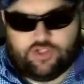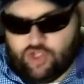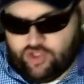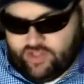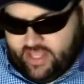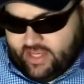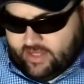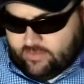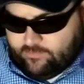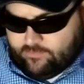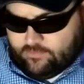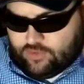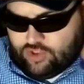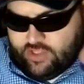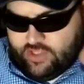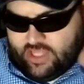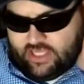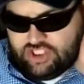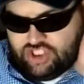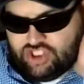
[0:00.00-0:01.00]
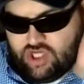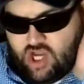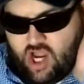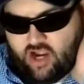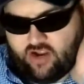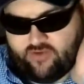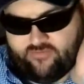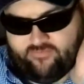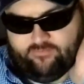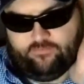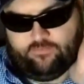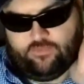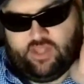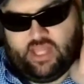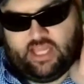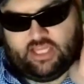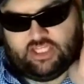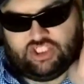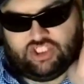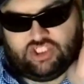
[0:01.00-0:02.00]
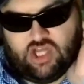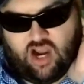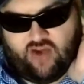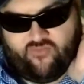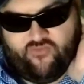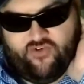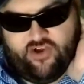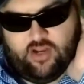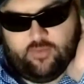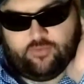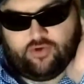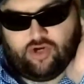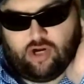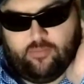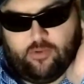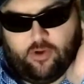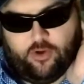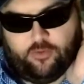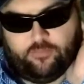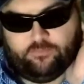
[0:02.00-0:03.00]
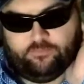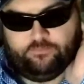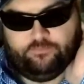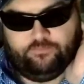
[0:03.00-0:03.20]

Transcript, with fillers: to that to that Schok to that Schok Freedom Turbo.